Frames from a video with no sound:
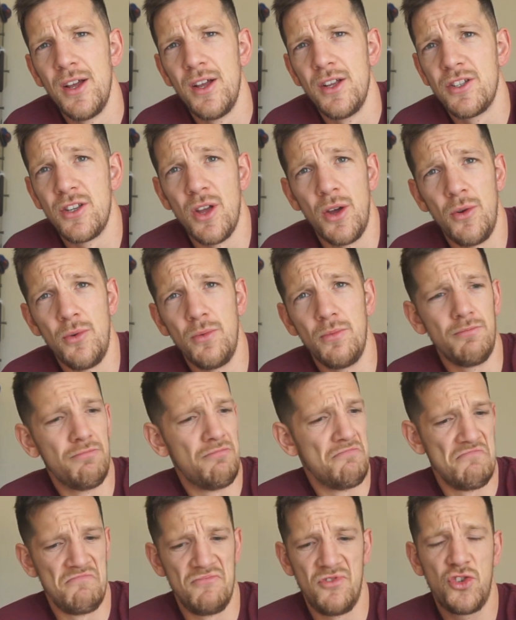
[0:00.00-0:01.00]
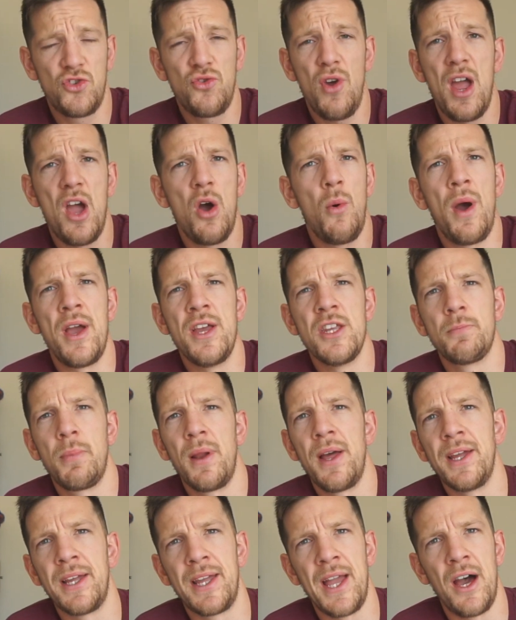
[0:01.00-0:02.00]
So straight away he's
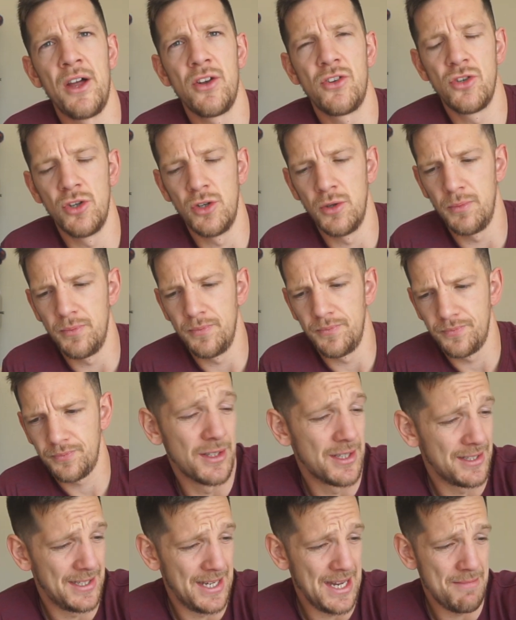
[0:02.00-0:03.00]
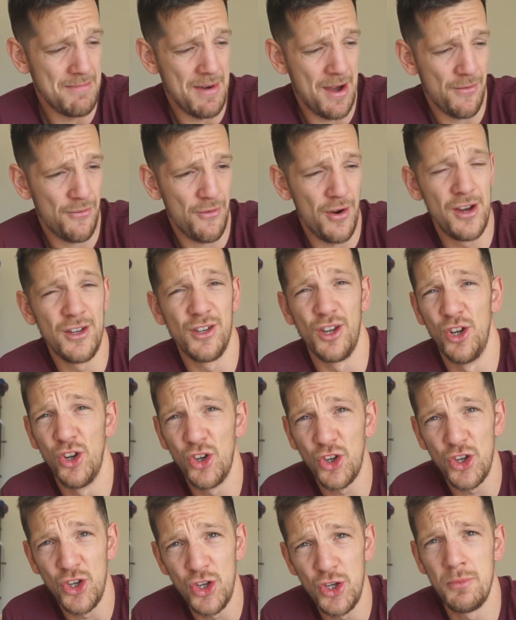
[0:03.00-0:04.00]
playing catch up to see Mat Fraser
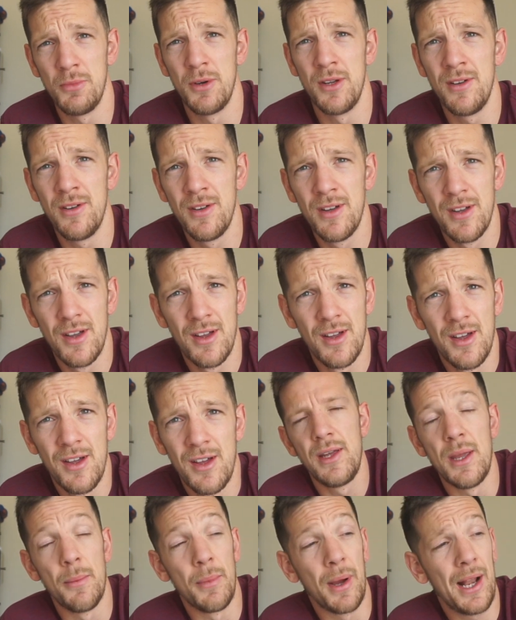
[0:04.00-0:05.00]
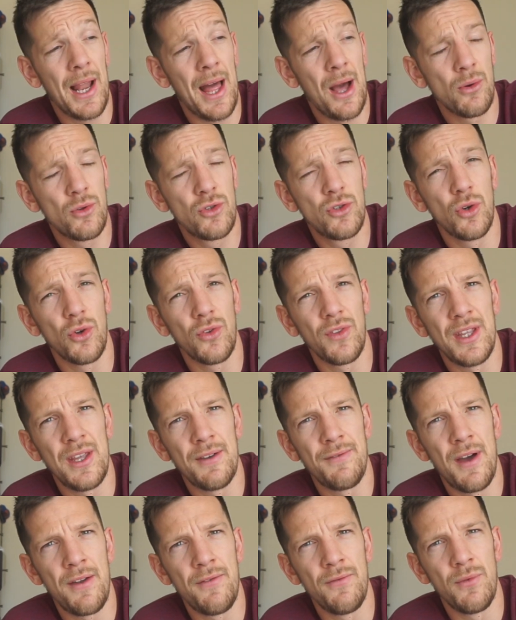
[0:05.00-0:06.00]
look human. Yeah, McLeod took the
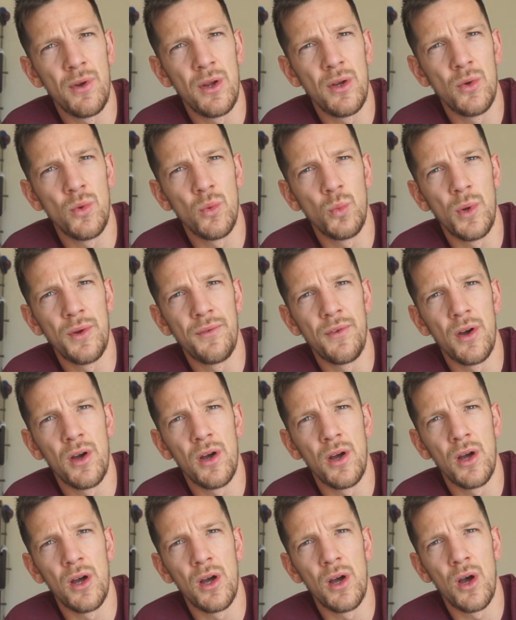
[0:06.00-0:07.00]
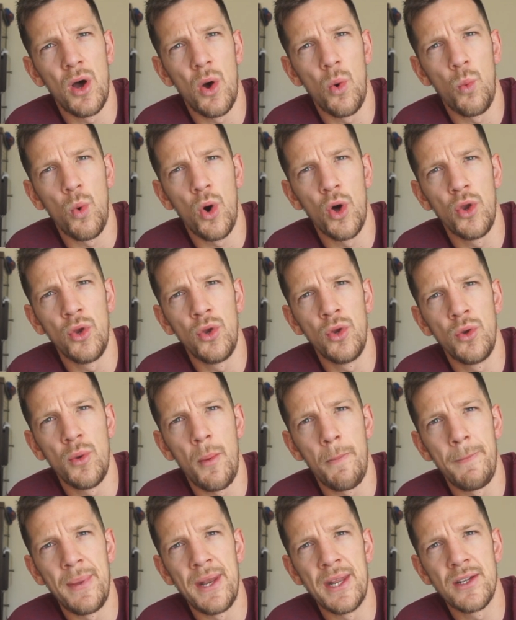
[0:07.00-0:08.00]
event win with a
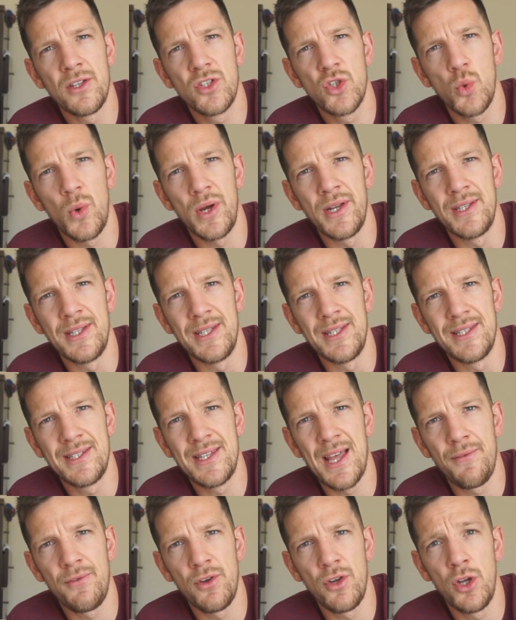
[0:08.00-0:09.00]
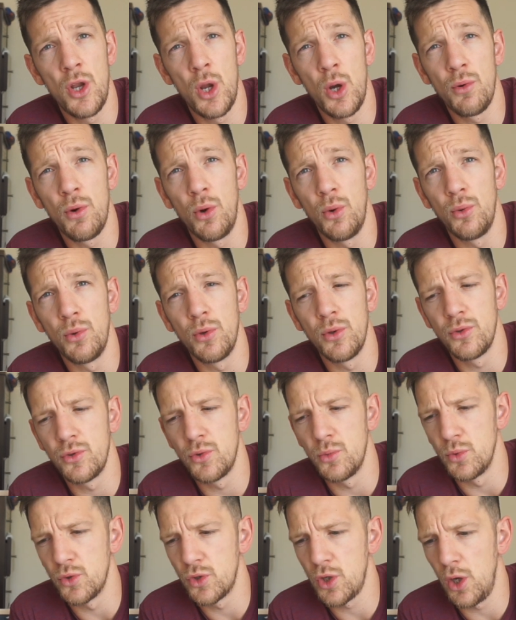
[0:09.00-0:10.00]
1:27. Noah
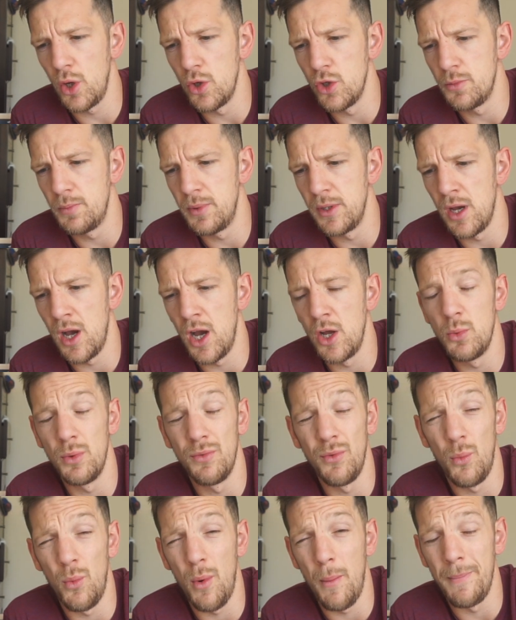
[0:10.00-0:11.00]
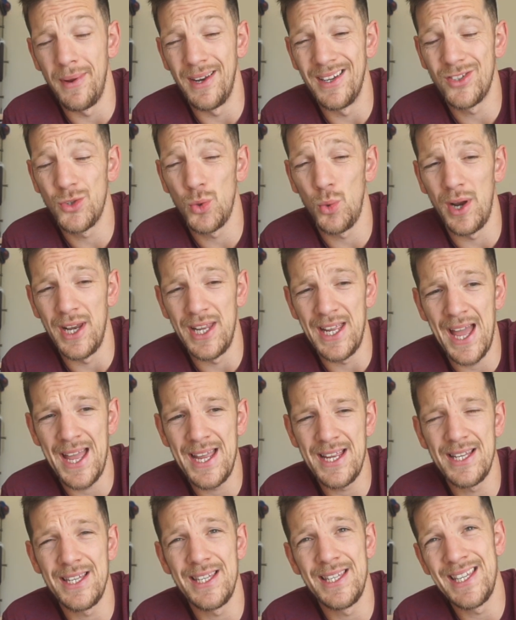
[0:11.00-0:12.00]
Wilson was close behind with a
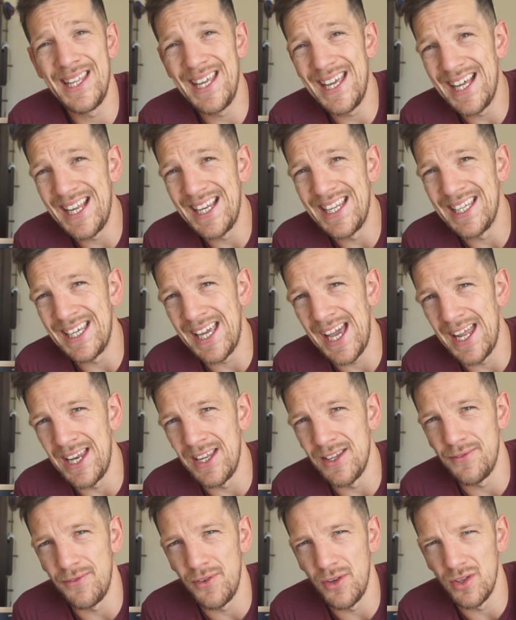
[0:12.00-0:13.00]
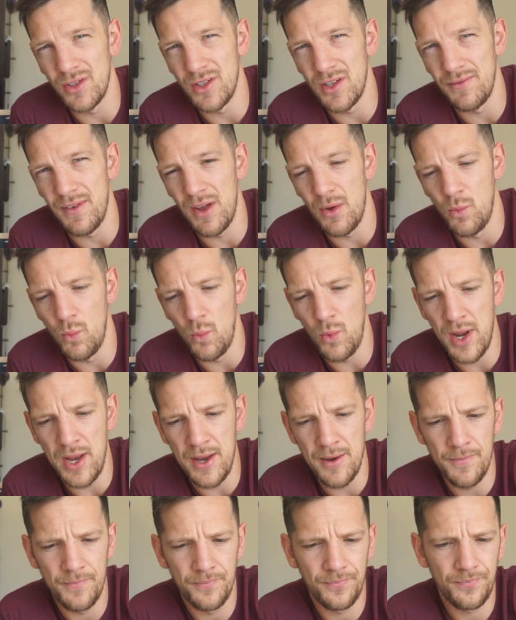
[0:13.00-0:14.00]
1:28, nearly getting his first event win.